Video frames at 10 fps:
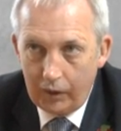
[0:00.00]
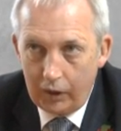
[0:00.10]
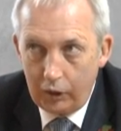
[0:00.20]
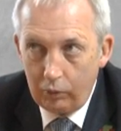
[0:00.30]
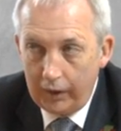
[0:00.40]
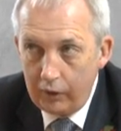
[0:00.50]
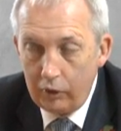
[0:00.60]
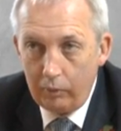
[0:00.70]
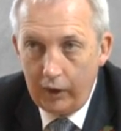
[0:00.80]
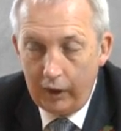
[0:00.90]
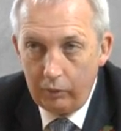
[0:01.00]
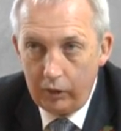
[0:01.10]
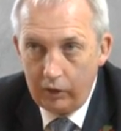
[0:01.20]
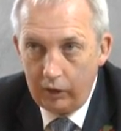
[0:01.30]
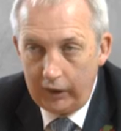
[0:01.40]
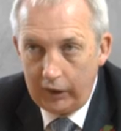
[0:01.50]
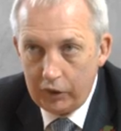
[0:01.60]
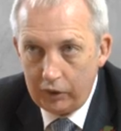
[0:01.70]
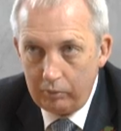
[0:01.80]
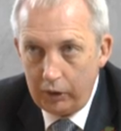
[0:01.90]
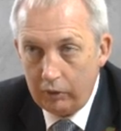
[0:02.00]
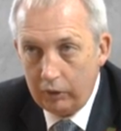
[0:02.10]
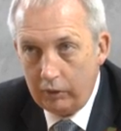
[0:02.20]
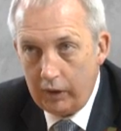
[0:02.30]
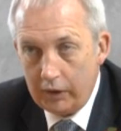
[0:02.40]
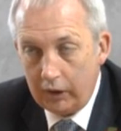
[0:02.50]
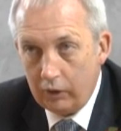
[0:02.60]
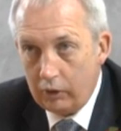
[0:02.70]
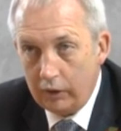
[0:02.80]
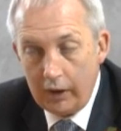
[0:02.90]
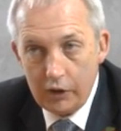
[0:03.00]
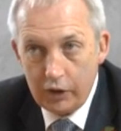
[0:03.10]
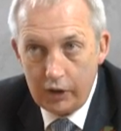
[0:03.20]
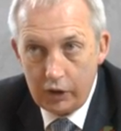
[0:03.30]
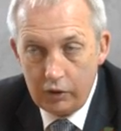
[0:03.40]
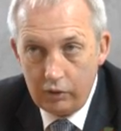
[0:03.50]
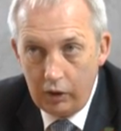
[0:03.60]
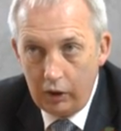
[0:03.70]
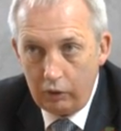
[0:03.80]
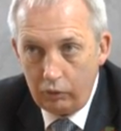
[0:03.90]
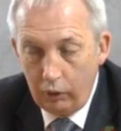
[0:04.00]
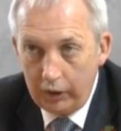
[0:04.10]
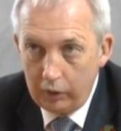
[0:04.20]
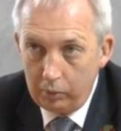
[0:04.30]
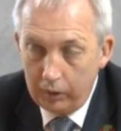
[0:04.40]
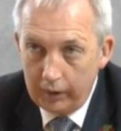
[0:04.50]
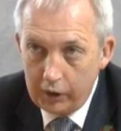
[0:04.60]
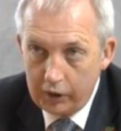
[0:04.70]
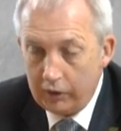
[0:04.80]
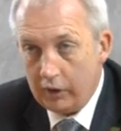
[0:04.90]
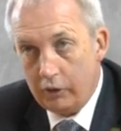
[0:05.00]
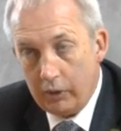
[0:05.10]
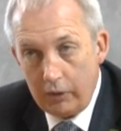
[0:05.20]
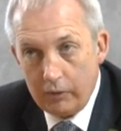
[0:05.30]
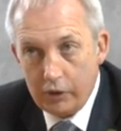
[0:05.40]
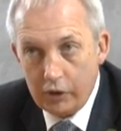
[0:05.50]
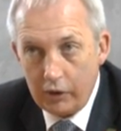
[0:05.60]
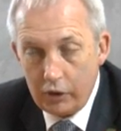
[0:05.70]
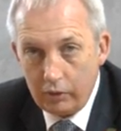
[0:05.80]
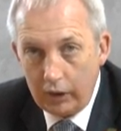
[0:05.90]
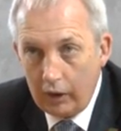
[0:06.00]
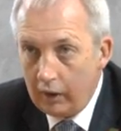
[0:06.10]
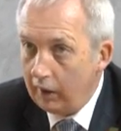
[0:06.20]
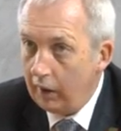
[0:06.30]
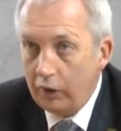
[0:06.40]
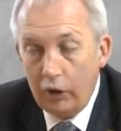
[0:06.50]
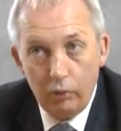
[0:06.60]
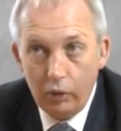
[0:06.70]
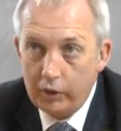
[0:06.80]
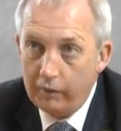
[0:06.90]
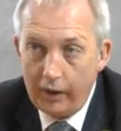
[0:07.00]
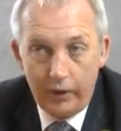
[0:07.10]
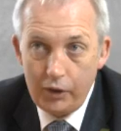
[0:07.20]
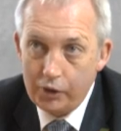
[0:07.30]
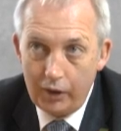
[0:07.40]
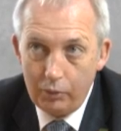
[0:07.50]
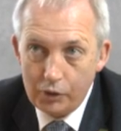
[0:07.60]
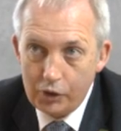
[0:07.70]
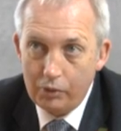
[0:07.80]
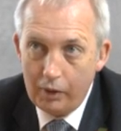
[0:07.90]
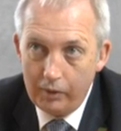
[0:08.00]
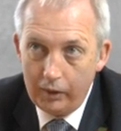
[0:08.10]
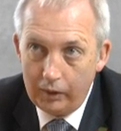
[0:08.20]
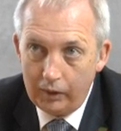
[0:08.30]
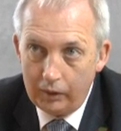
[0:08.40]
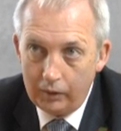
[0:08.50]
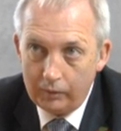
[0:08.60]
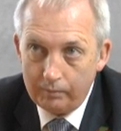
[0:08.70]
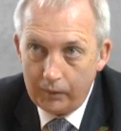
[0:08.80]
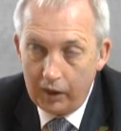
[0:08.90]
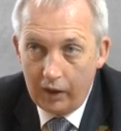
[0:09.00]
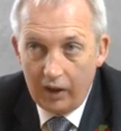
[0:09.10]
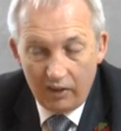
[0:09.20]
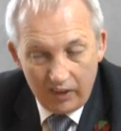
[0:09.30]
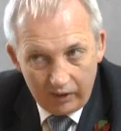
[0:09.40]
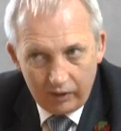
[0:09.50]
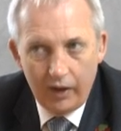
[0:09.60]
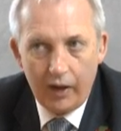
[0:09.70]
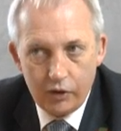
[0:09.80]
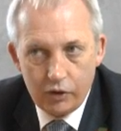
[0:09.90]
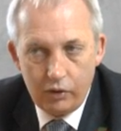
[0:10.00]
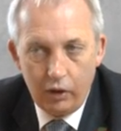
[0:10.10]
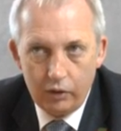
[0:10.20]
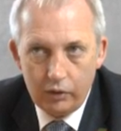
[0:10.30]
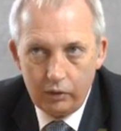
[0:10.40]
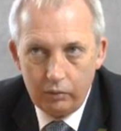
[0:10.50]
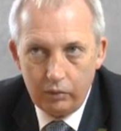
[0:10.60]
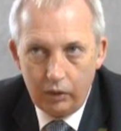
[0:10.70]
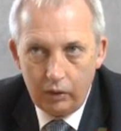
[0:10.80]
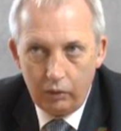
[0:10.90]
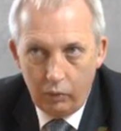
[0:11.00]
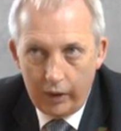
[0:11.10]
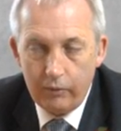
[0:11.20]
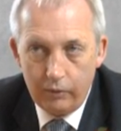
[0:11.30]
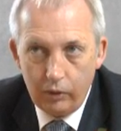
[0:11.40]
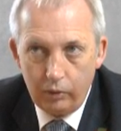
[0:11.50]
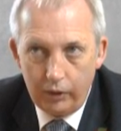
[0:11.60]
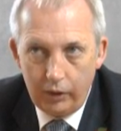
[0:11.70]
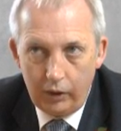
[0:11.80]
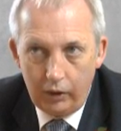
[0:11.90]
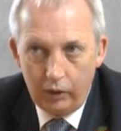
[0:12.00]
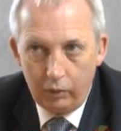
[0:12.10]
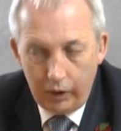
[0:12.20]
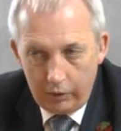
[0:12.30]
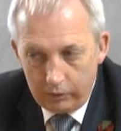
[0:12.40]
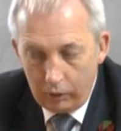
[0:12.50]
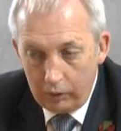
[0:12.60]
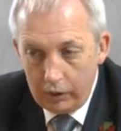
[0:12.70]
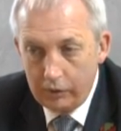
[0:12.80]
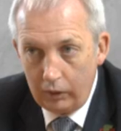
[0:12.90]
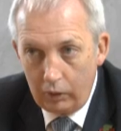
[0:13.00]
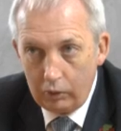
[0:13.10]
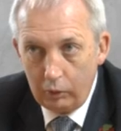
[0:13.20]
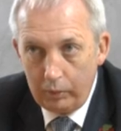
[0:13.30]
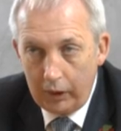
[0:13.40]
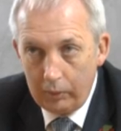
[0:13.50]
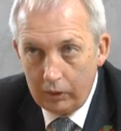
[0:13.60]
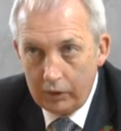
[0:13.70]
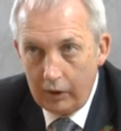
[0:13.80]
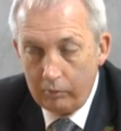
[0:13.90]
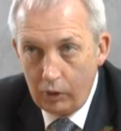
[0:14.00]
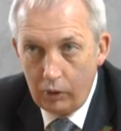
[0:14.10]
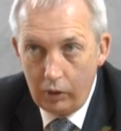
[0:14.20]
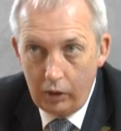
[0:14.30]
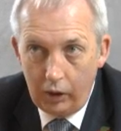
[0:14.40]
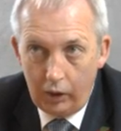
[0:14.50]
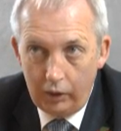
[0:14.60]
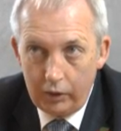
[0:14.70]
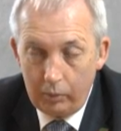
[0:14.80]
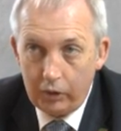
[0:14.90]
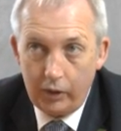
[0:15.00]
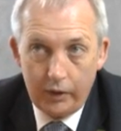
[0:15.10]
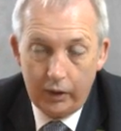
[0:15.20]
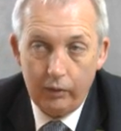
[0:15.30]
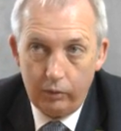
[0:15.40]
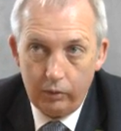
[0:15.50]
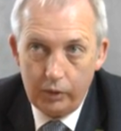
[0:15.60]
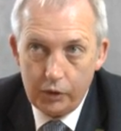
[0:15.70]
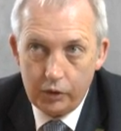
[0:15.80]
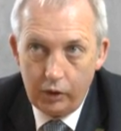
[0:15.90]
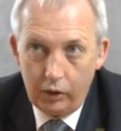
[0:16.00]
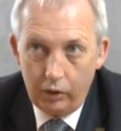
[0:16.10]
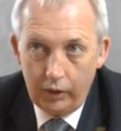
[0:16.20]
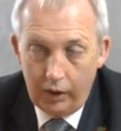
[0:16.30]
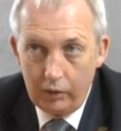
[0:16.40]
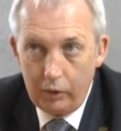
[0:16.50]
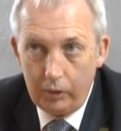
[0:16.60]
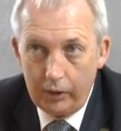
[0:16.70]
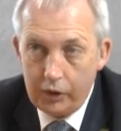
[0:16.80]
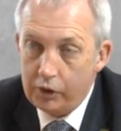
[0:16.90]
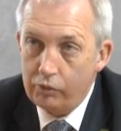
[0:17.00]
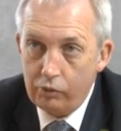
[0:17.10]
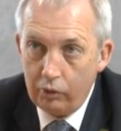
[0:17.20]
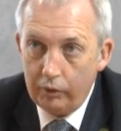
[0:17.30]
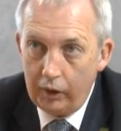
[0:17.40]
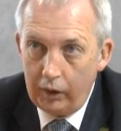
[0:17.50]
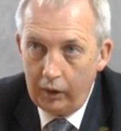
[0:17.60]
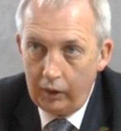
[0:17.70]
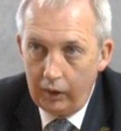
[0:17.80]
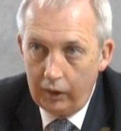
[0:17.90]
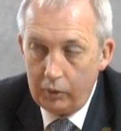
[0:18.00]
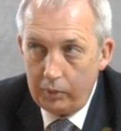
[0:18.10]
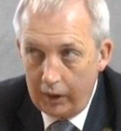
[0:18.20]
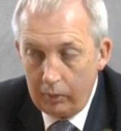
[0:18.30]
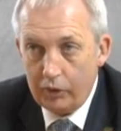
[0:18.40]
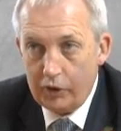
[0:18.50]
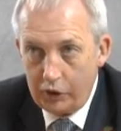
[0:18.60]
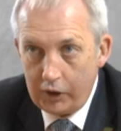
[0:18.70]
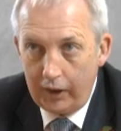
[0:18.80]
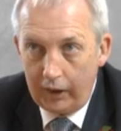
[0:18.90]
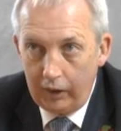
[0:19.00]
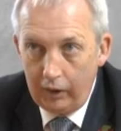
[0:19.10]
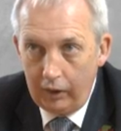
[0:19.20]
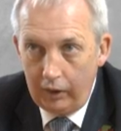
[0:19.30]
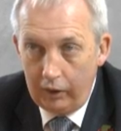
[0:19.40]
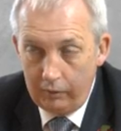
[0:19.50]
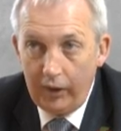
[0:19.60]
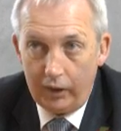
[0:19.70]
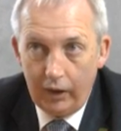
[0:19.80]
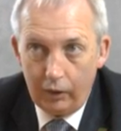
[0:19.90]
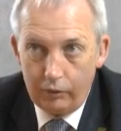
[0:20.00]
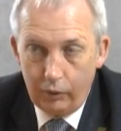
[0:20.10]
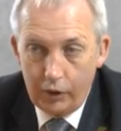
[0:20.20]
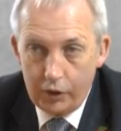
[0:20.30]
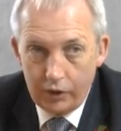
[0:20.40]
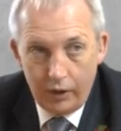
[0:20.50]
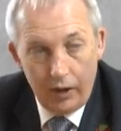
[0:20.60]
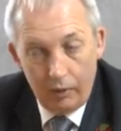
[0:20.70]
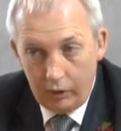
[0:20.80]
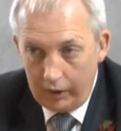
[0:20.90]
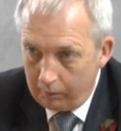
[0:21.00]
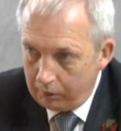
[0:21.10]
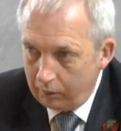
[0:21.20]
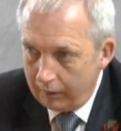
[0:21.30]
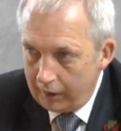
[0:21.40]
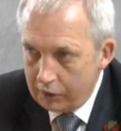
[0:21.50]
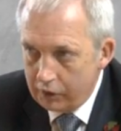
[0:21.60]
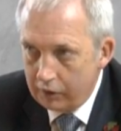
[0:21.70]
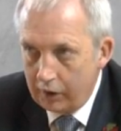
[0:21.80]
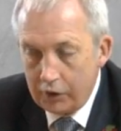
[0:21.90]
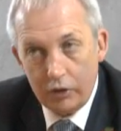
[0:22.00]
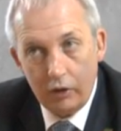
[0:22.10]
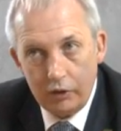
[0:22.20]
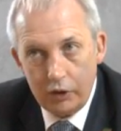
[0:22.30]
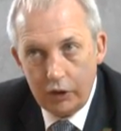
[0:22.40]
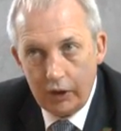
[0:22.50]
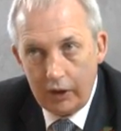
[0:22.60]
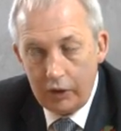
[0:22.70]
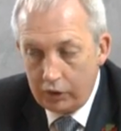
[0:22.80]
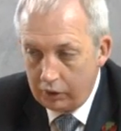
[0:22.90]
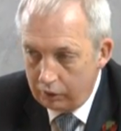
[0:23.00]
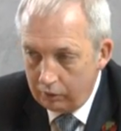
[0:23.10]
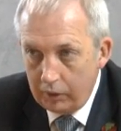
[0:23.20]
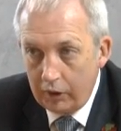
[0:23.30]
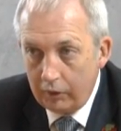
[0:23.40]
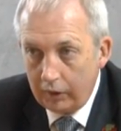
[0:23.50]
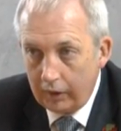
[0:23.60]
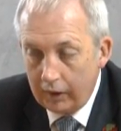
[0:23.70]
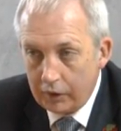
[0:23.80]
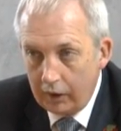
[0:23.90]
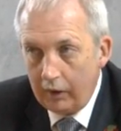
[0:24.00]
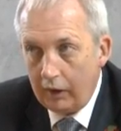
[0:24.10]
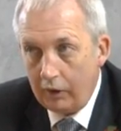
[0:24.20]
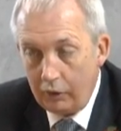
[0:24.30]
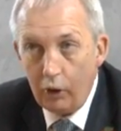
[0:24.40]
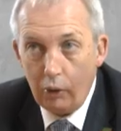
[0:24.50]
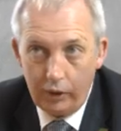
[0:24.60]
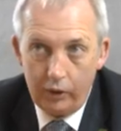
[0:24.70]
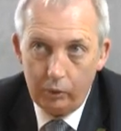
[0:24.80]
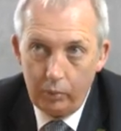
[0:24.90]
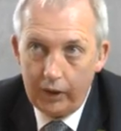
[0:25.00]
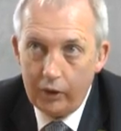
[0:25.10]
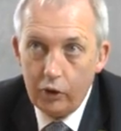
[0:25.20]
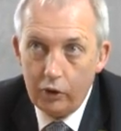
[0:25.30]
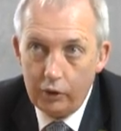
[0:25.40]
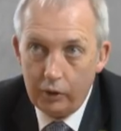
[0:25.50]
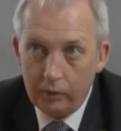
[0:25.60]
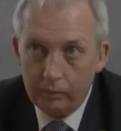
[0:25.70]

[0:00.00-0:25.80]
And you will end up then with an elite bureaucratic organisation running your police into the 21st century, and you won't have any say whatsoever. And I think that's not the way forward. The way forward local people to have more democratic influence on how their police is run, and to be able to say in a very loud voice, I'm not happy with this has got to change, you shouldn't be doing that, and know that they'll be heard.